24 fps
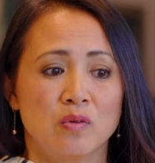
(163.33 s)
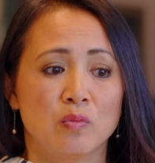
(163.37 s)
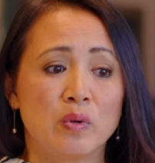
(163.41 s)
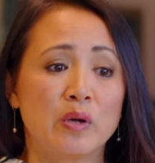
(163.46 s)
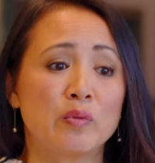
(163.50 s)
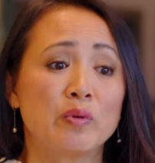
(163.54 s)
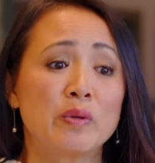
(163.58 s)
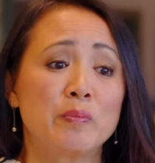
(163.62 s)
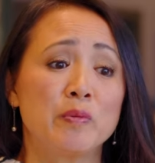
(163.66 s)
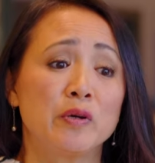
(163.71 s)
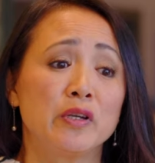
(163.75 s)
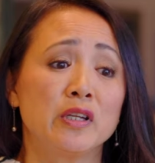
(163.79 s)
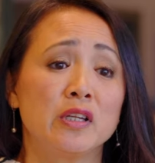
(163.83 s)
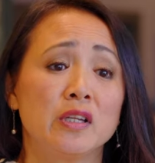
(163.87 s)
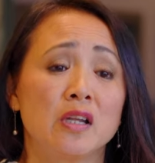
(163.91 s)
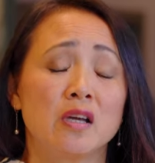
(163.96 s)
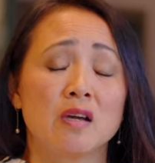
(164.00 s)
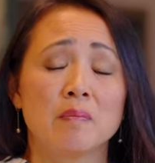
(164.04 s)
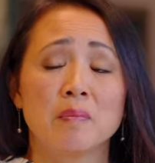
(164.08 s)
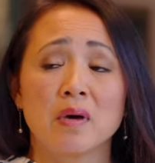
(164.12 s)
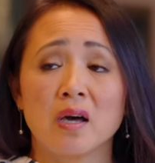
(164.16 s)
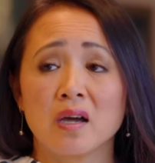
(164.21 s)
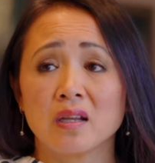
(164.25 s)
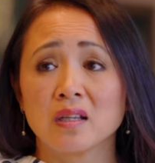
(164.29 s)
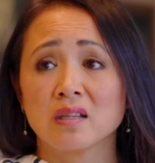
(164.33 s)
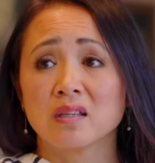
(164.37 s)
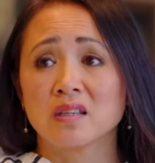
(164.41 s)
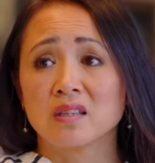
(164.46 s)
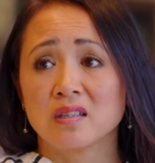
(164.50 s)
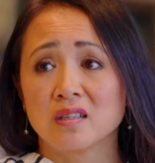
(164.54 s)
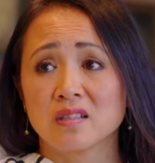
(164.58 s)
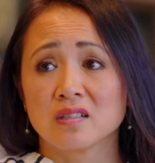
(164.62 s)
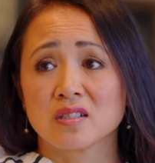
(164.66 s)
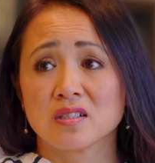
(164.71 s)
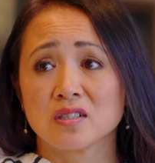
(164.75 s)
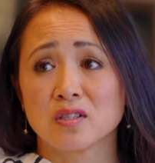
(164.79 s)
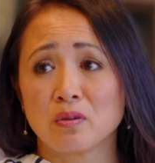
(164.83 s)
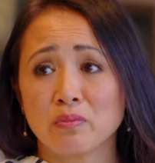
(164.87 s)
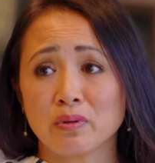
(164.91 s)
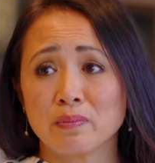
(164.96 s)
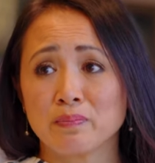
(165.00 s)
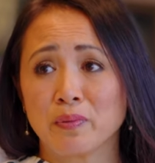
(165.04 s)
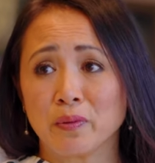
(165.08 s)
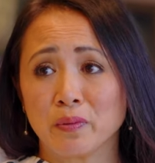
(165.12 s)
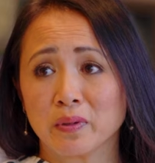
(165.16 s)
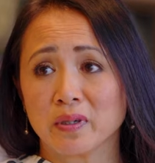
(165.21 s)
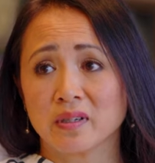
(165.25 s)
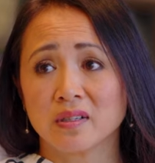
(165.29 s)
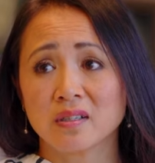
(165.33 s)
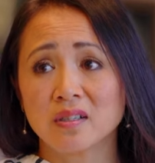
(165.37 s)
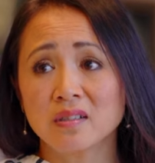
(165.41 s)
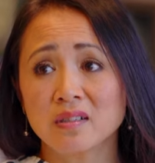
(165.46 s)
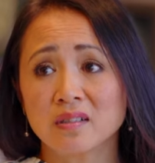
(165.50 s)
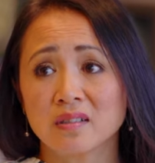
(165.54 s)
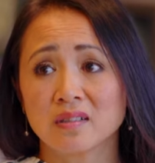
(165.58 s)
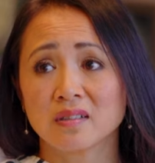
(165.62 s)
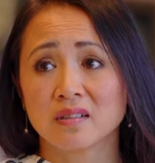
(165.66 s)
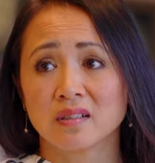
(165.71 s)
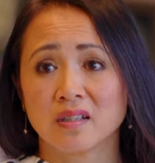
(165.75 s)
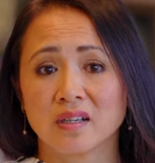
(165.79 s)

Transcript: What we put in our body is so important.